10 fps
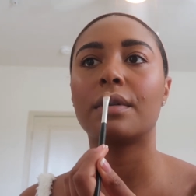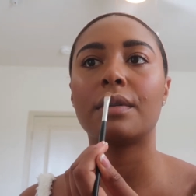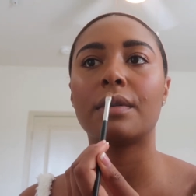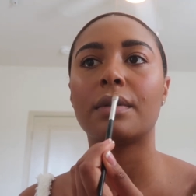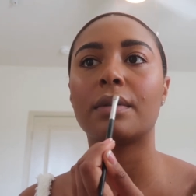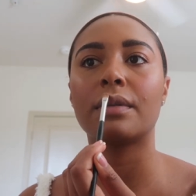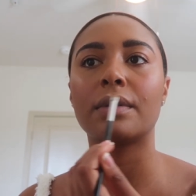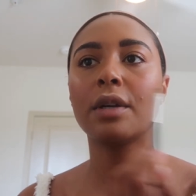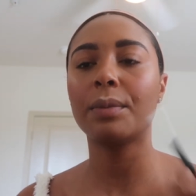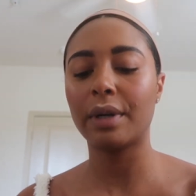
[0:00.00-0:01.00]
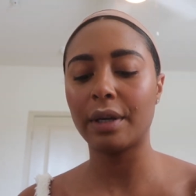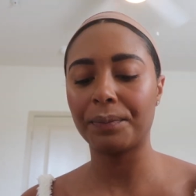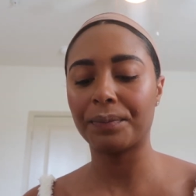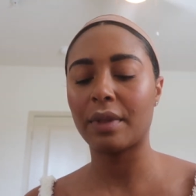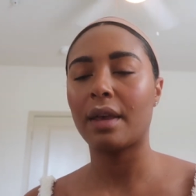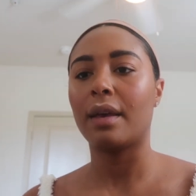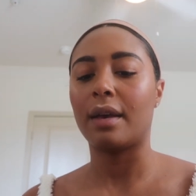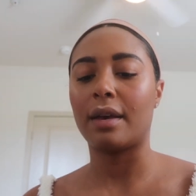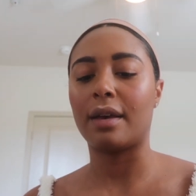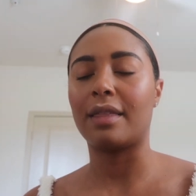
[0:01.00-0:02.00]
Ooh, so pretty.
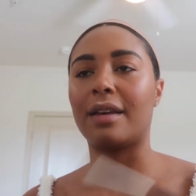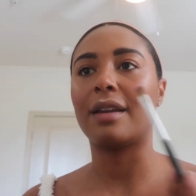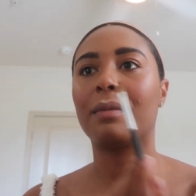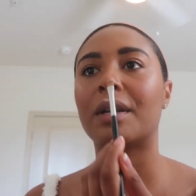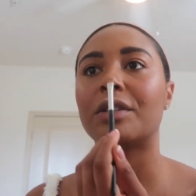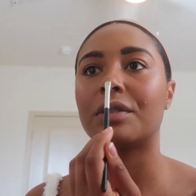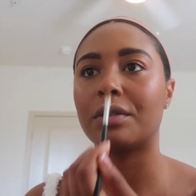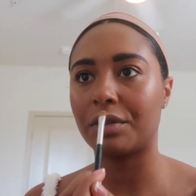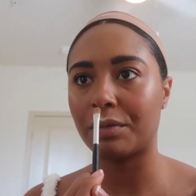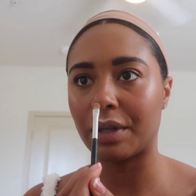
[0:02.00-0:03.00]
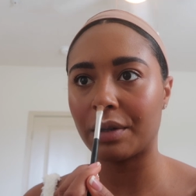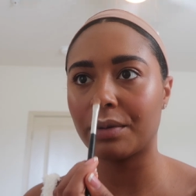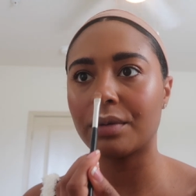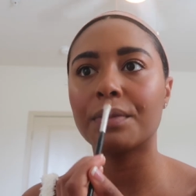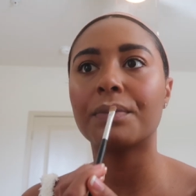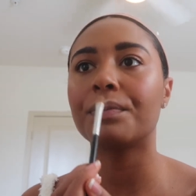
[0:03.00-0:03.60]
And then I'm gonna just do my nose.